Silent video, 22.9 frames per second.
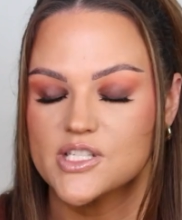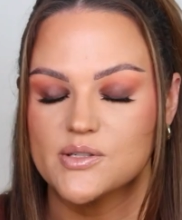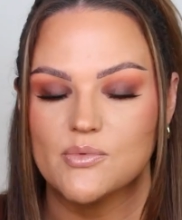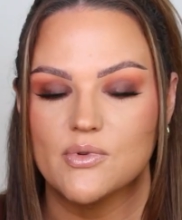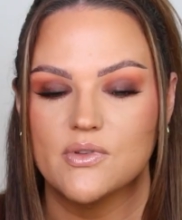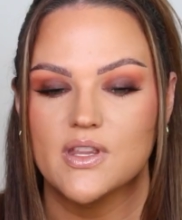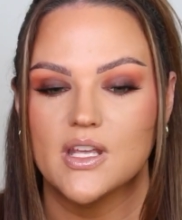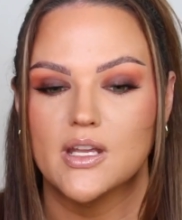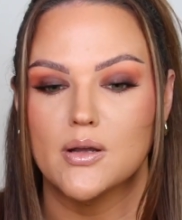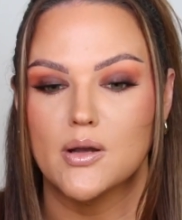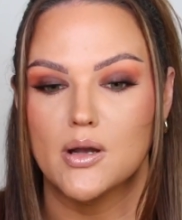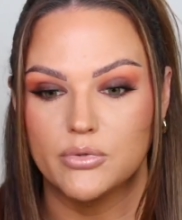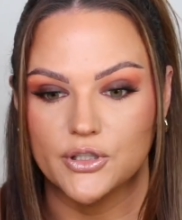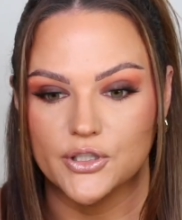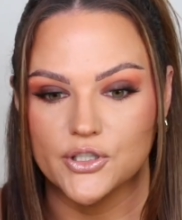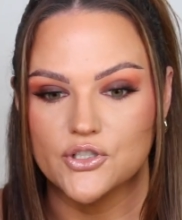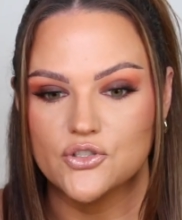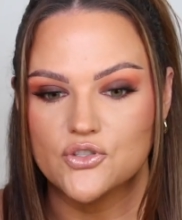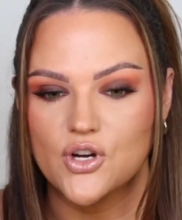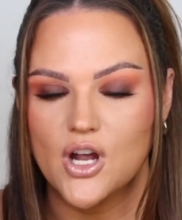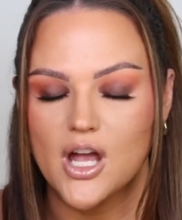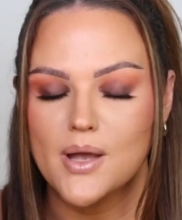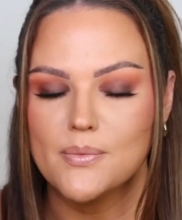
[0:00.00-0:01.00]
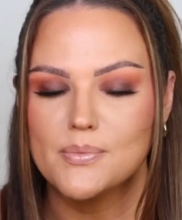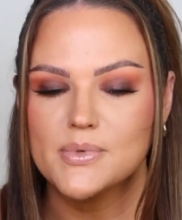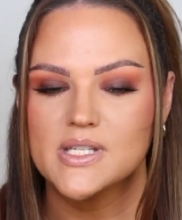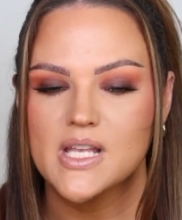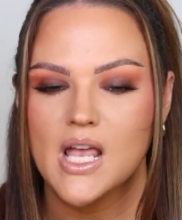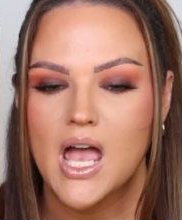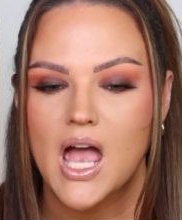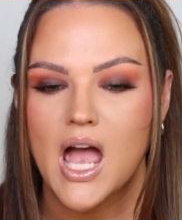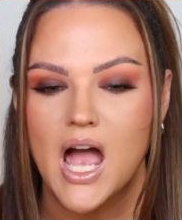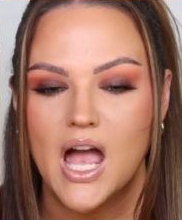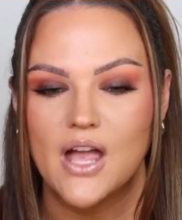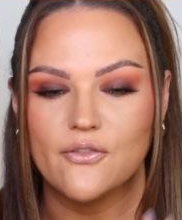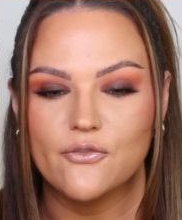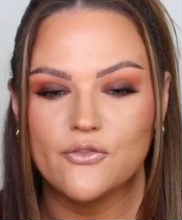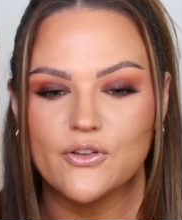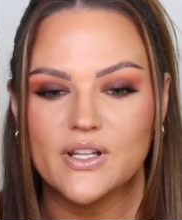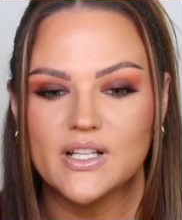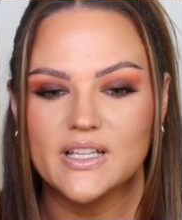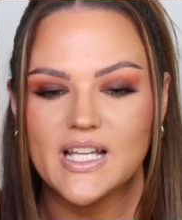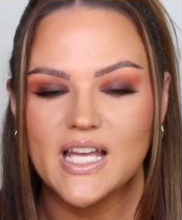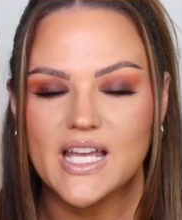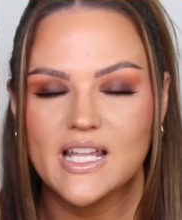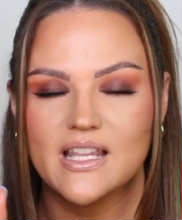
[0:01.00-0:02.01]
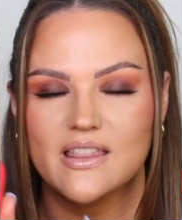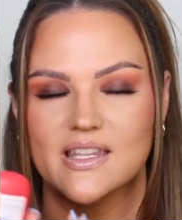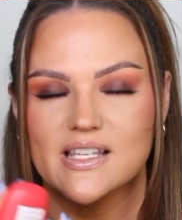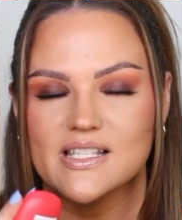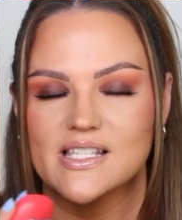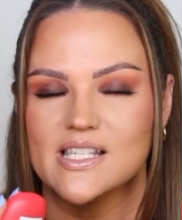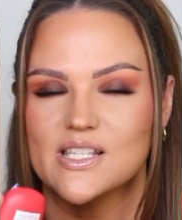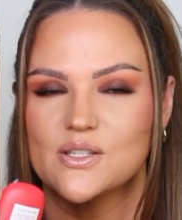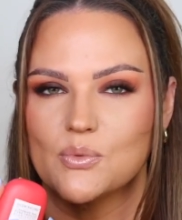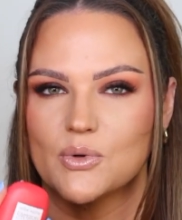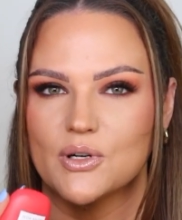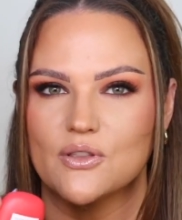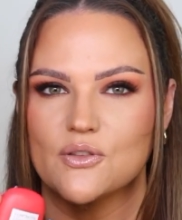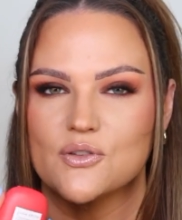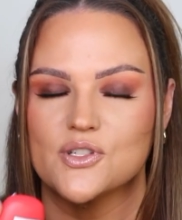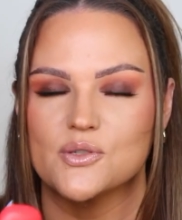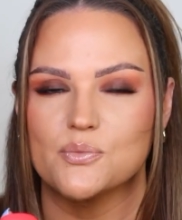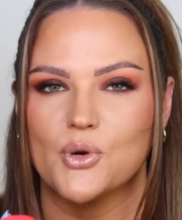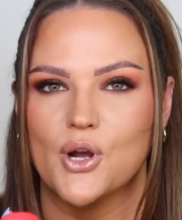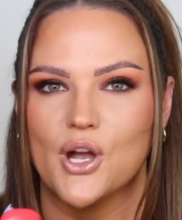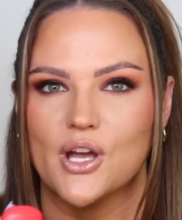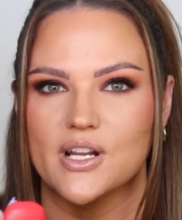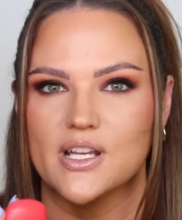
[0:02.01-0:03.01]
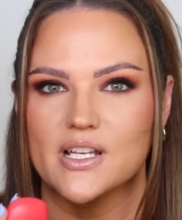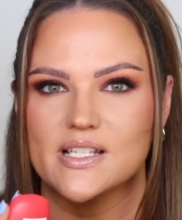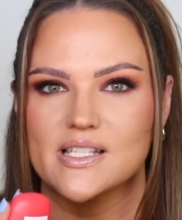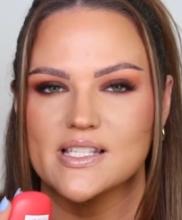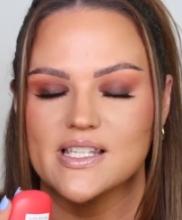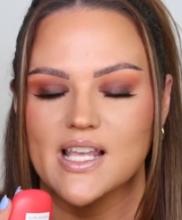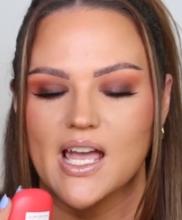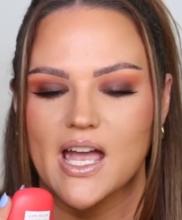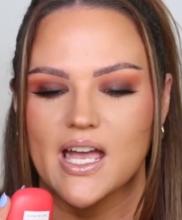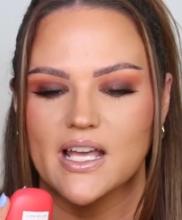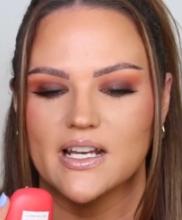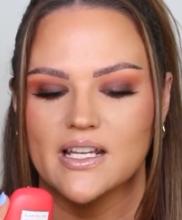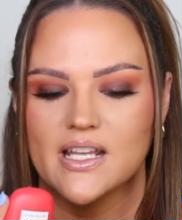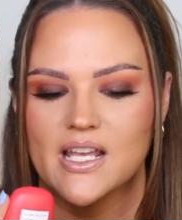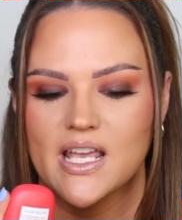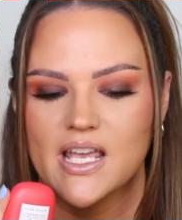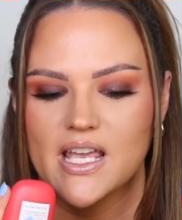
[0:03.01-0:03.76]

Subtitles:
Smoothing Blur Drops. I feel like this is one of those products that